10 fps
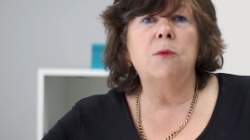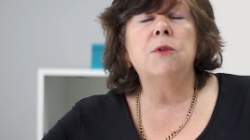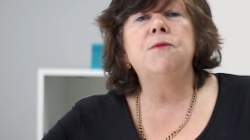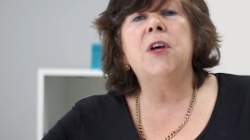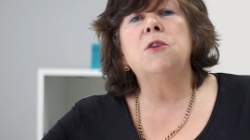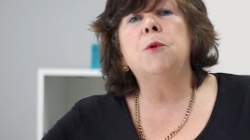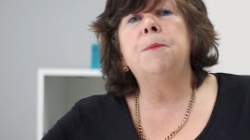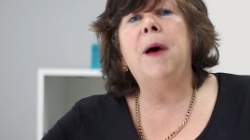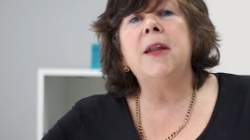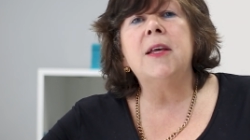they would have dealt
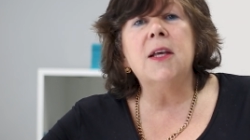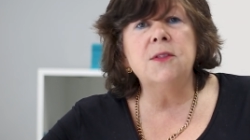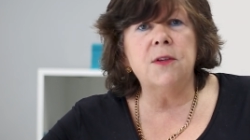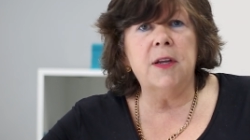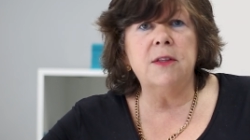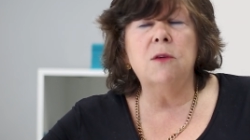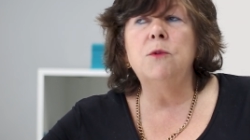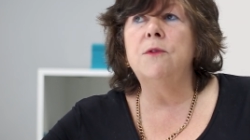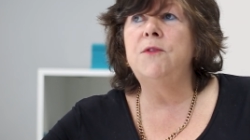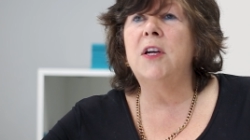with Banny Kinseling, they
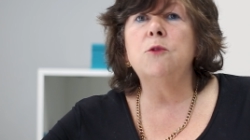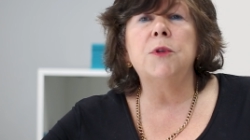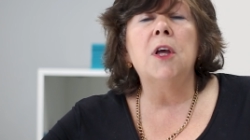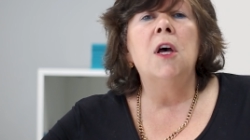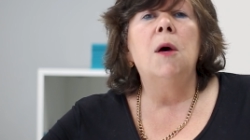would have dealt with